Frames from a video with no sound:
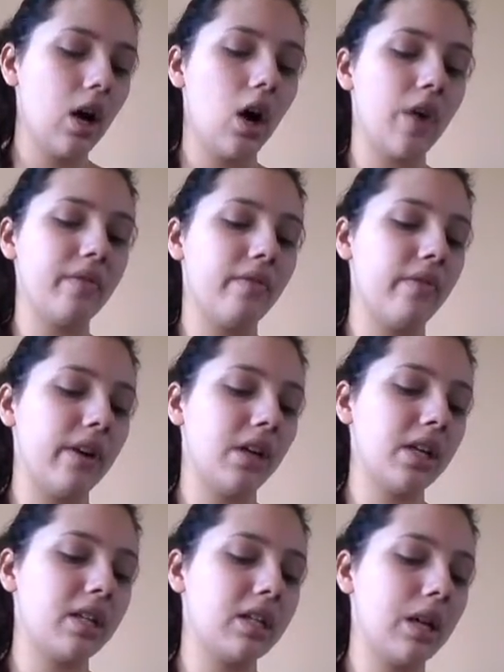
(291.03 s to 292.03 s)
on the
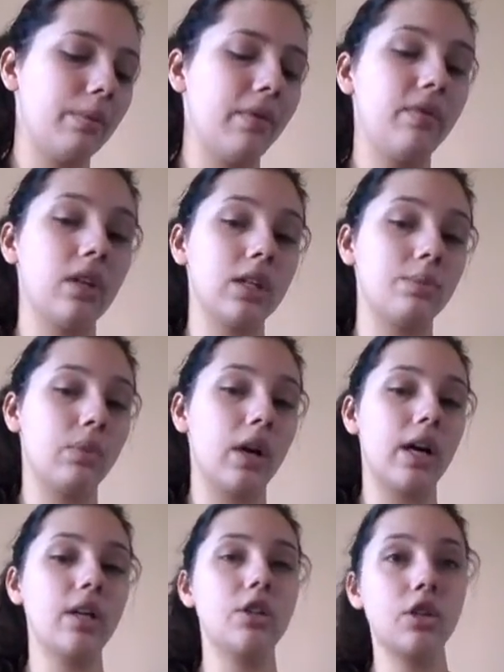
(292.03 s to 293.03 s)
very tip of this
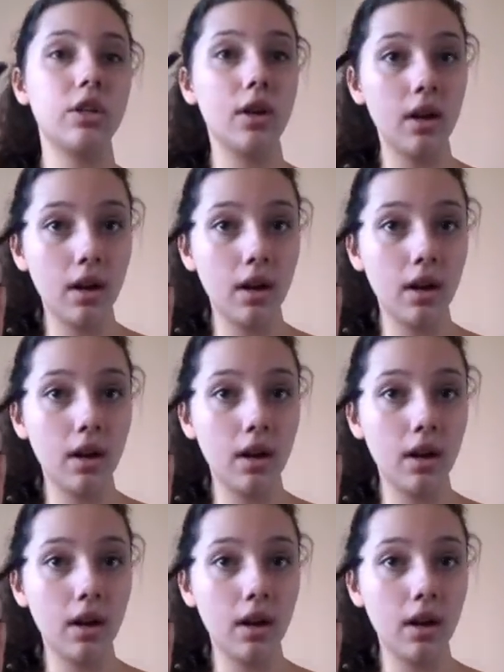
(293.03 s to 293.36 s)
brush